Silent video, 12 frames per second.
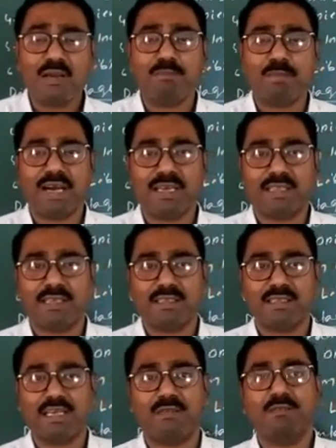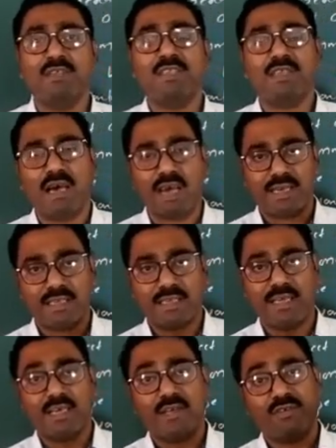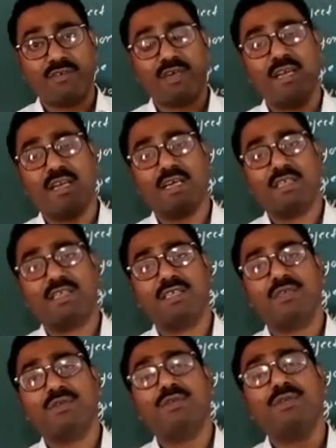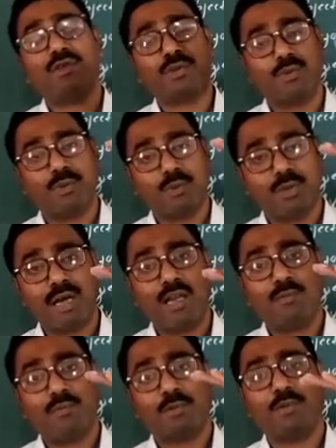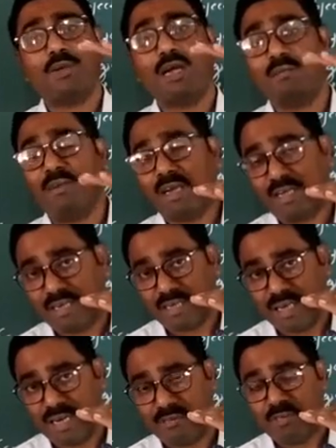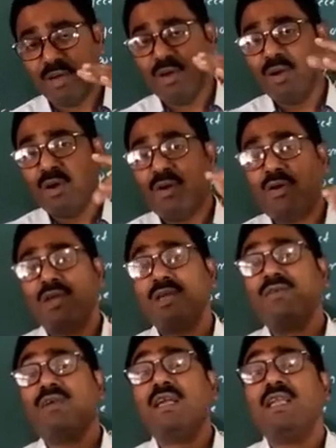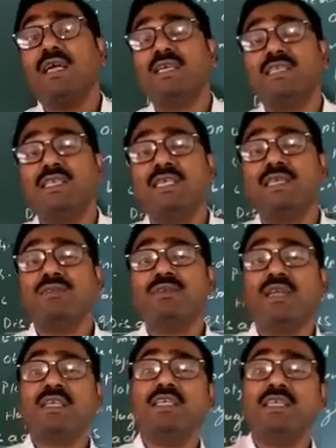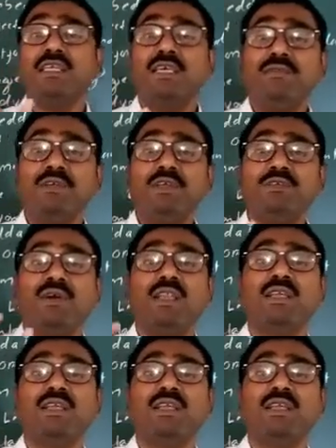Python. That means either you can execute the total program at a time, or you can execute an individual